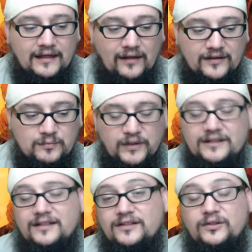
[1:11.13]
Now, this
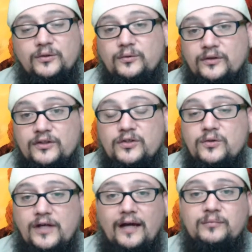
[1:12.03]
brings us to the
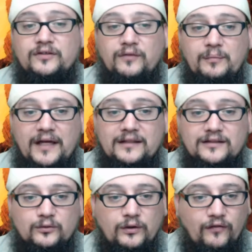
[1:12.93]
two types of
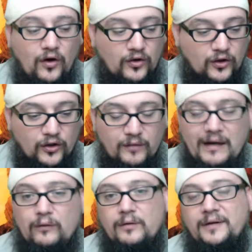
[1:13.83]
repentance. We've all heard
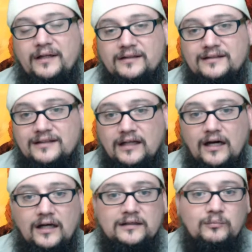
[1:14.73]
about repentance in the
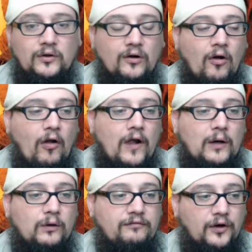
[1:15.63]
gospel.
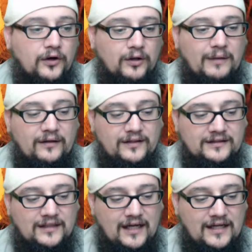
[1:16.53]
We've heard about
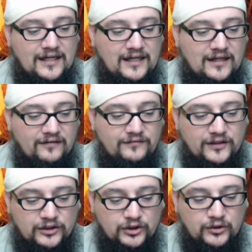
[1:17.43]
this idea
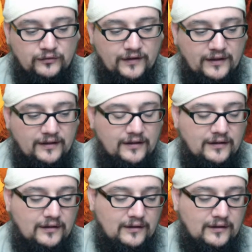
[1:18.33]
of teshuvah